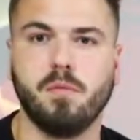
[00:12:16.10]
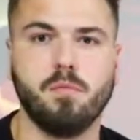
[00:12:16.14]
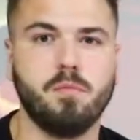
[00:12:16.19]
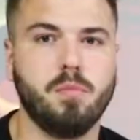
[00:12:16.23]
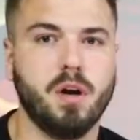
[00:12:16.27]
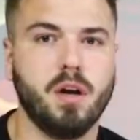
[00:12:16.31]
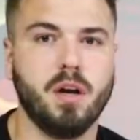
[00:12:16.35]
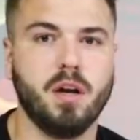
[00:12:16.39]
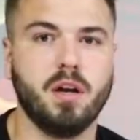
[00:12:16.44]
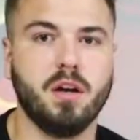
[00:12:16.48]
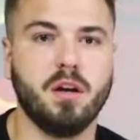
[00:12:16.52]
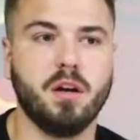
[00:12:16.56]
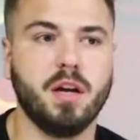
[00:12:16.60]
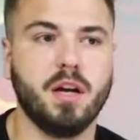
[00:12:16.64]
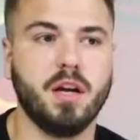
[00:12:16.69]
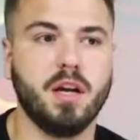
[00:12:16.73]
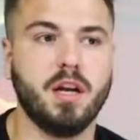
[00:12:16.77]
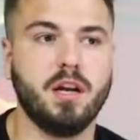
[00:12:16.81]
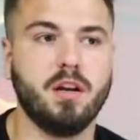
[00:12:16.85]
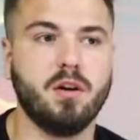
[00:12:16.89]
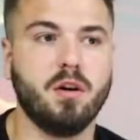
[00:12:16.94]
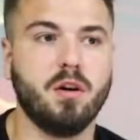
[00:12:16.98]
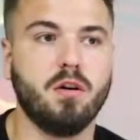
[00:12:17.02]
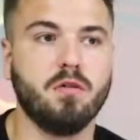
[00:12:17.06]
but
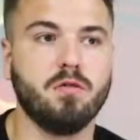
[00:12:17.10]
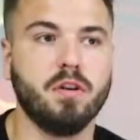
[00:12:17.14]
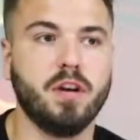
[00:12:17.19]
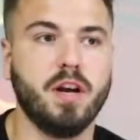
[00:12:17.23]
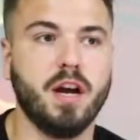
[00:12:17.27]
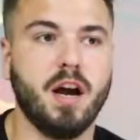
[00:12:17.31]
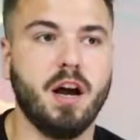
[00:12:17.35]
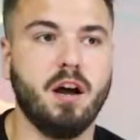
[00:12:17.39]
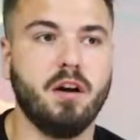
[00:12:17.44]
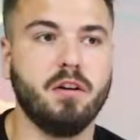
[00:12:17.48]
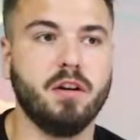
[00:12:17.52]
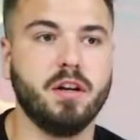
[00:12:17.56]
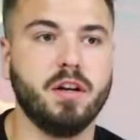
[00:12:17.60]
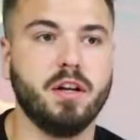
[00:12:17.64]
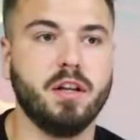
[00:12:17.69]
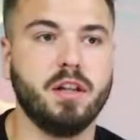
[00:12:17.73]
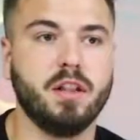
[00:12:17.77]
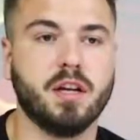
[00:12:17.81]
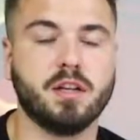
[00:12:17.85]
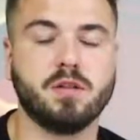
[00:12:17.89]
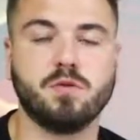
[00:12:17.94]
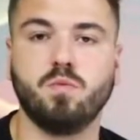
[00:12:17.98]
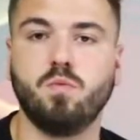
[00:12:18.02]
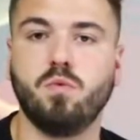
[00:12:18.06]
in all reality,
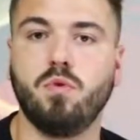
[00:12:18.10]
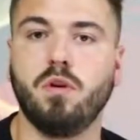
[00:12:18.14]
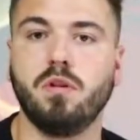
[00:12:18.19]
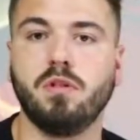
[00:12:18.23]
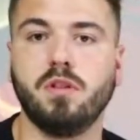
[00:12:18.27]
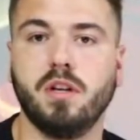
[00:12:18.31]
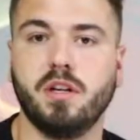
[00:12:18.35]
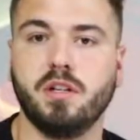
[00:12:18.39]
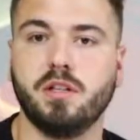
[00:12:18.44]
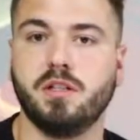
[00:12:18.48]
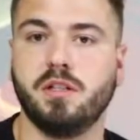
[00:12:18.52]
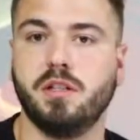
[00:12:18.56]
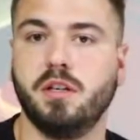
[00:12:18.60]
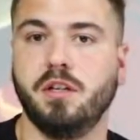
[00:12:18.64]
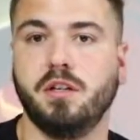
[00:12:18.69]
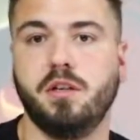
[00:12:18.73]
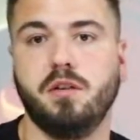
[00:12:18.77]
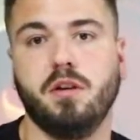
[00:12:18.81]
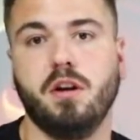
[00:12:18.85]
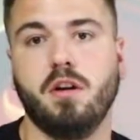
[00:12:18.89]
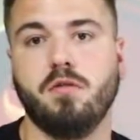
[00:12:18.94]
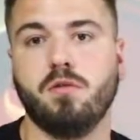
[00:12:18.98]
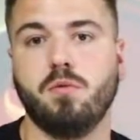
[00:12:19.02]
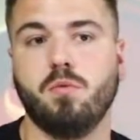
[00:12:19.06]
that's one less thing that
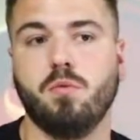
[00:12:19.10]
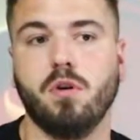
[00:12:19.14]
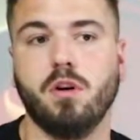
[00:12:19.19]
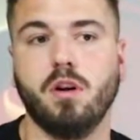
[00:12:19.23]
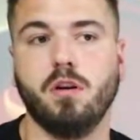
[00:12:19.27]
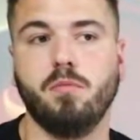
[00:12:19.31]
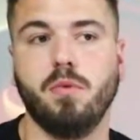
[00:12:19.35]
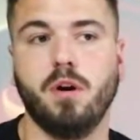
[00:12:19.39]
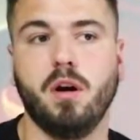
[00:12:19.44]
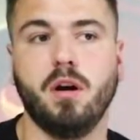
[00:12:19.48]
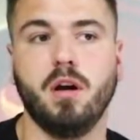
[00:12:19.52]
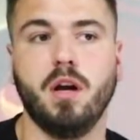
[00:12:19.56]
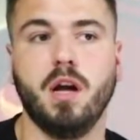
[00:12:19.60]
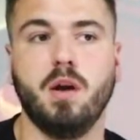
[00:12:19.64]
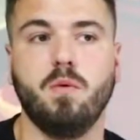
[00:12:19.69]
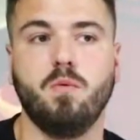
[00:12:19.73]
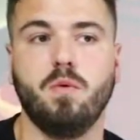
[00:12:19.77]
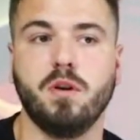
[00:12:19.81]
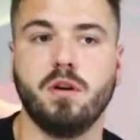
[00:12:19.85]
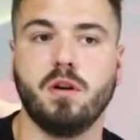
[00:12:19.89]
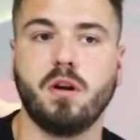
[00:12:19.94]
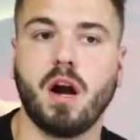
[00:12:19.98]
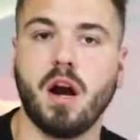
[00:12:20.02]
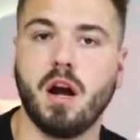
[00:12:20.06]
you have to worry about. And
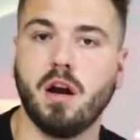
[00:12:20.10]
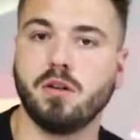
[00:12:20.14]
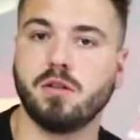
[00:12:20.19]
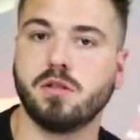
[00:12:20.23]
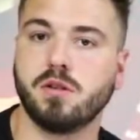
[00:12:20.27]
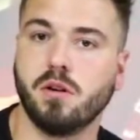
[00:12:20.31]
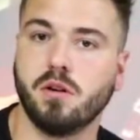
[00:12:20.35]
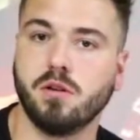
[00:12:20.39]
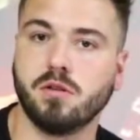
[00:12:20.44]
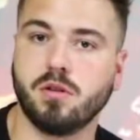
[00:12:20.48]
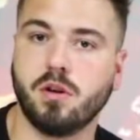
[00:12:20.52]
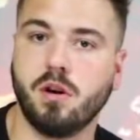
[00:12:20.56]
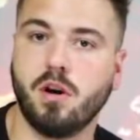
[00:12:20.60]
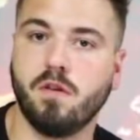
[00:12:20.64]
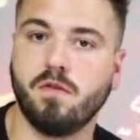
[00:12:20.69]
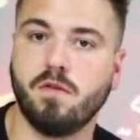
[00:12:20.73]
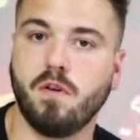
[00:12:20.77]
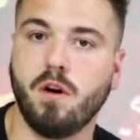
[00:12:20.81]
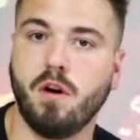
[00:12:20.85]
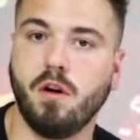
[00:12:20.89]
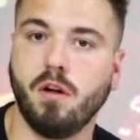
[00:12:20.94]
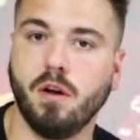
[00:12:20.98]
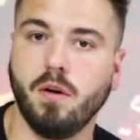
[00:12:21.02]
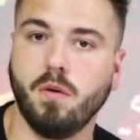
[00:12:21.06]
when your house turns off
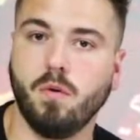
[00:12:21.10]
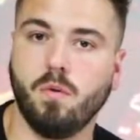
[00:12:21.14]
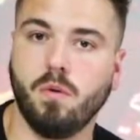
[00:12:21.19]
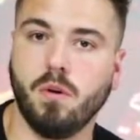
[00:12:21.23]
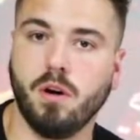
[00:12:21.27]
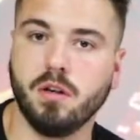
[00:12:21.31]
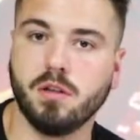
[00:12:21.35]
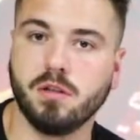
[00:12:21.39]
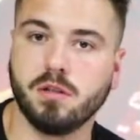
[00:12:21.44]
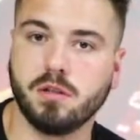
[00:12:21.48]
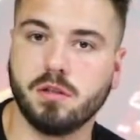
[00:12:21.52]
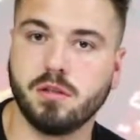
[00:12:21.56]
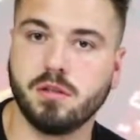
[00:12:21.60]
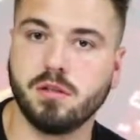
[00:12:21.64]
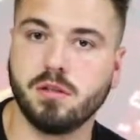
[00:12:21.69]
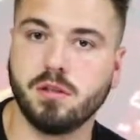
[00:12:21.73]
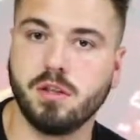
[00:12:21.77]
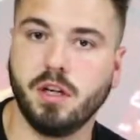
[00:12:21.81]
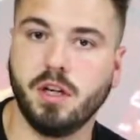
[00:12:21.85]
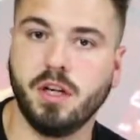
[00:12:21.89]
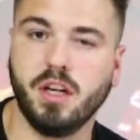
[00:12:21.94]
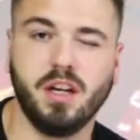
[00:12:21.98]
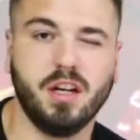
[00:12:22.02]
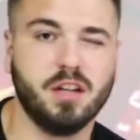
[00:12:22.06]
all at once,
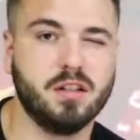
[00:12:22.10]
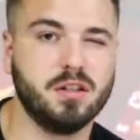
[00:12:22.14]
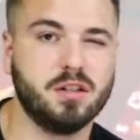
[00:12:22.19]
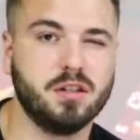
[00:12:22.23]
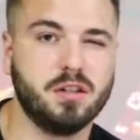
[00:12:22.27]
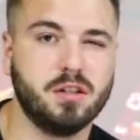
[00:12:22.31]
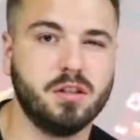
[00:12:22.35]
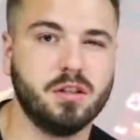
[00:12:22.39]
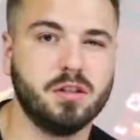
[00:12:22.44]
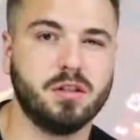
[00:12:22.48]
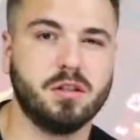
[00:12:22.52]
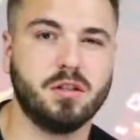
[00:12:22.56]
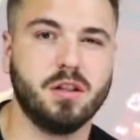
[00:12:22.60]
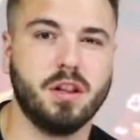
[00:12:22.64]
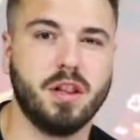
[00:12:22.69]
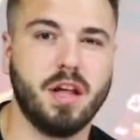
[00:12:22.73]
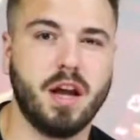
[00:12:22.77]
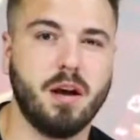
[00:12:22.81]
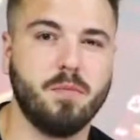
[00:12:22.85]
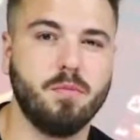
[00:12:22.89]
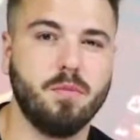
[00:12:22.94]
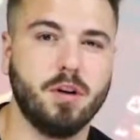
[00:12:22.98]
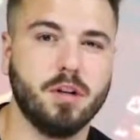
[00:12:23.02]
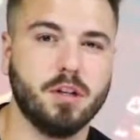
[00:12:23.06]
it's just
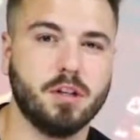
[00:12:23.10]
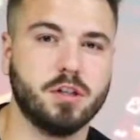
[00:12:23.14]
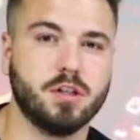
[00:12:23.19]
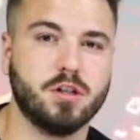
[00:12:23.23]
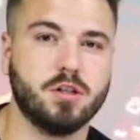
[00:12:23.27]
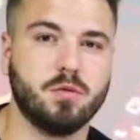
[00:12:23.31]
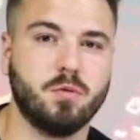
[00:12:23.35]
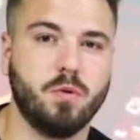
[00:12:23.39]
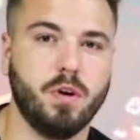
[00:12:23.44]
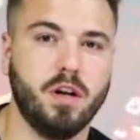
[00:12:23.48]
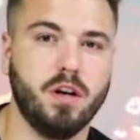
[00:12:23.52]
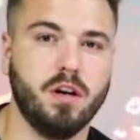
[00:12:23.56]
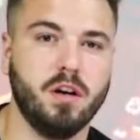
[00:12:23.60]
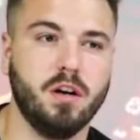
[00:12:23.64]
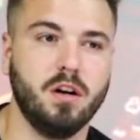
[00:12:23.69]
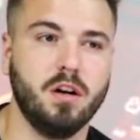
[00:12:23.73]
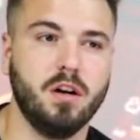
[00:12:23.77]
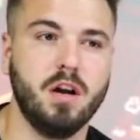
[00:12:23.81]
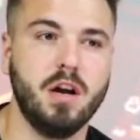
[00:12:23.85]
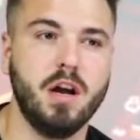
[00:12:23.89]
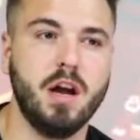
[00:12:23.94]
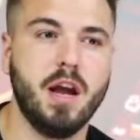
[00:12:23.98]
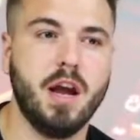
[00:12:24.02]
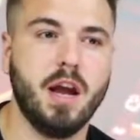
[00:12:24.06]
that much sweeter.
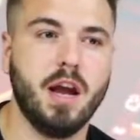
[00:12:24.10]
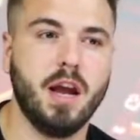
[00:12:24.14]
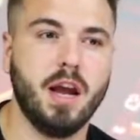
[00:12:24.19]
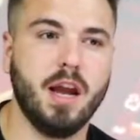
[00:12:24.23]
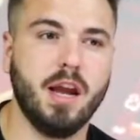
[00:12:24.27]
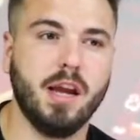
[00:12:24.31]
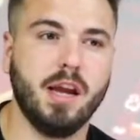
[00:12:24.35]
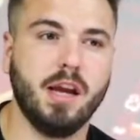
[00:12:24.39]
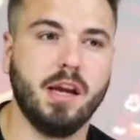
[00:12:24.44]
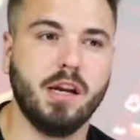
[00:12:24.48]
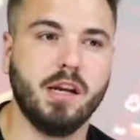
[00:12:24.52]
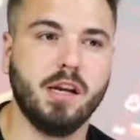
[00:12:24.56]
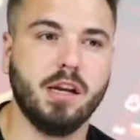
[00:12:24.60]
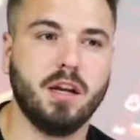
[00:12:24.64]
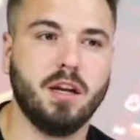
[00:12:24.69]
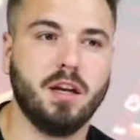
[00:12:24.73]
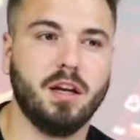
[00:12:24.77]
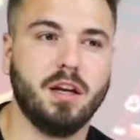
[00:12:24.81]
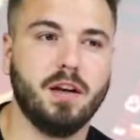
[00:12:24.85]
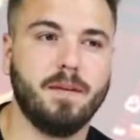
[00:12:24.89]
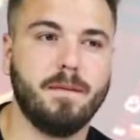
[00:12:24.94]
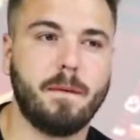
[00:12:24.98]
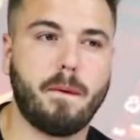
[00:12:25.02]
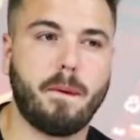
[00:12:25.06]
And
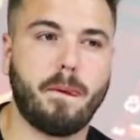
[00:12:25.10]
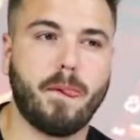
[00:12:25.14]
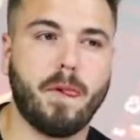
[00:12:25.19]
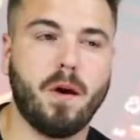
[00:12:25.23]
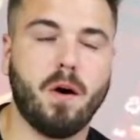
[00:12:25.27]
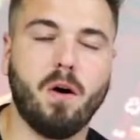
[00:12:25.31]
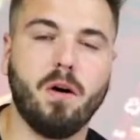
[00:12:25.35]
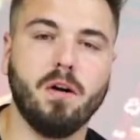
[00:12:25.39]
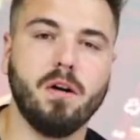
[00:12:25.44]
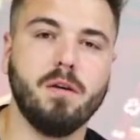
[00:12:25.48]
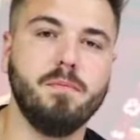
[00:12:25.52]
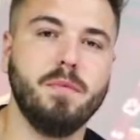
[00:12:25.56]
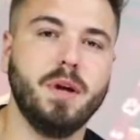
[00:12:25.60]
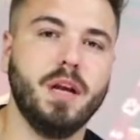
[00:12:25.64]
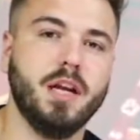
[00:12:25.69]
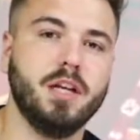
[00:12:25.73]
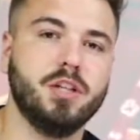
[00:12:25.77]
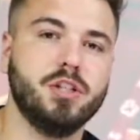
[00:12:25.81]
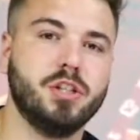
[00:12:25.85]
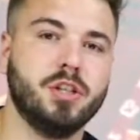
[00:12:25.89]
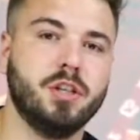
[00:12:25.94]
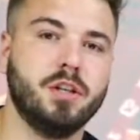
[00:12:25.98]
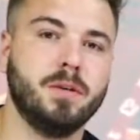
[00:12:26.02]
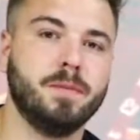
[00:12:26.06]

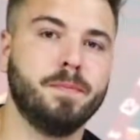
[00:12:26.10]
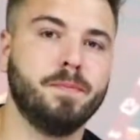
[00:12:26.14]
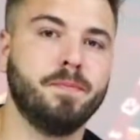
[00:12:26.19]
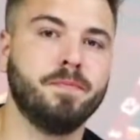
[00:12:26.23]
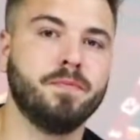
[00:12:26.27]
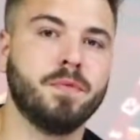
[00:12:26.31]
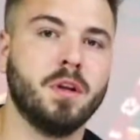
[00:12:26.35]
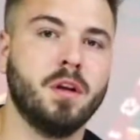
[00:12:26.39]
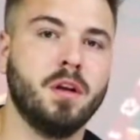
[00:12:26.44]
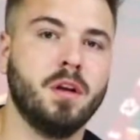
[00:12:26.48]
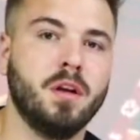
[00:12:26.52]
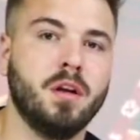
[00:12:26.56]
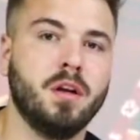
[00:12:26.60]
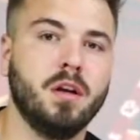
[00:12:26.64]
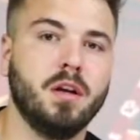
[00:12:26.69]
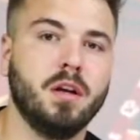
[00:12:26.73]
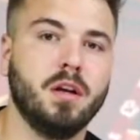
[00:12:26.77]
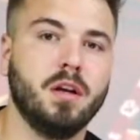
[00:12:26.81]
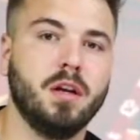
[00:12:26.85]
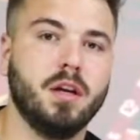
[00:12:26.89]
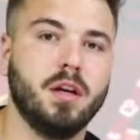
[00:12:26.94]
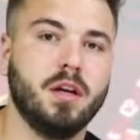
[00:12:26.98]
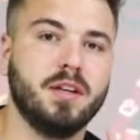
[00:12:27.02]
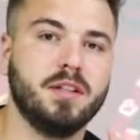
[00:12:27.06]
automation
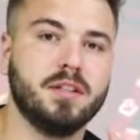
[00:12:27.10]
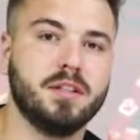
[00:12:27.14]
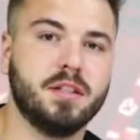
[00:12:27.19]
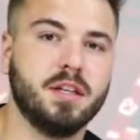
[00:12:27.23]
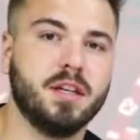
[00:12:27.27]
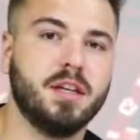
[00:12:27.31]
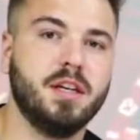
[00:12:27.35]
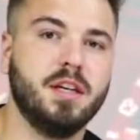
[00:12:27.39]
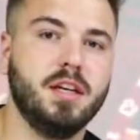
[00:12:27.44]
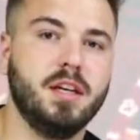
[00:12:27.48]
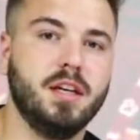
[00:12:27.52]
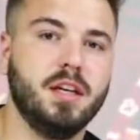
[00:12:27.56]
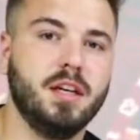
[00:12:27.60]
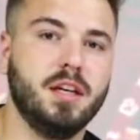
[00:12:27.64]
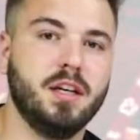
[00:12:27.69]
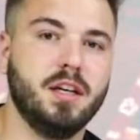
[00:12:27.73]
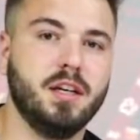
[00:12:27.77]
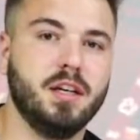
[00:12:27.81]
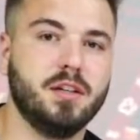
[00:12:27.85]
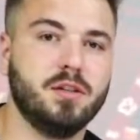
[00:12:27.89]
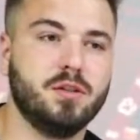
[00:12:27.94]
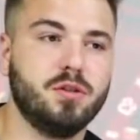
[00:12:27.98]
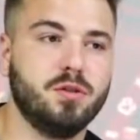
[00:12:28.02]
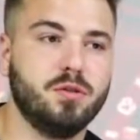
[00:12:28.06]
is the
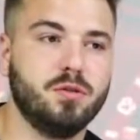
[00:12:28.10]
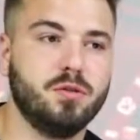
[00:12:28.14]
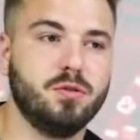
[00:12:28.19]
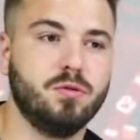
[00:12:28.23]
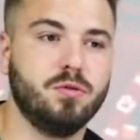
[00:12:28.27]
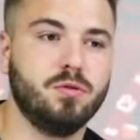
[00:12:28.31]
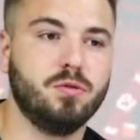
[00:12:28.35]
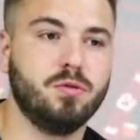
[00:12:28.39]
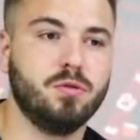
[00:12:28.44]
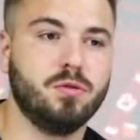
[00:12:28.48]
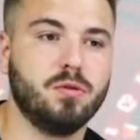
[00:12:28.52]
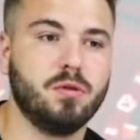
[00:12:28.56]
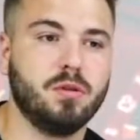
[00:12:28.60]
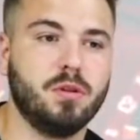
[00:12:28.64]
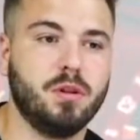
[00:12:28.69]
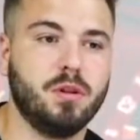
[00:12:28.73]
key to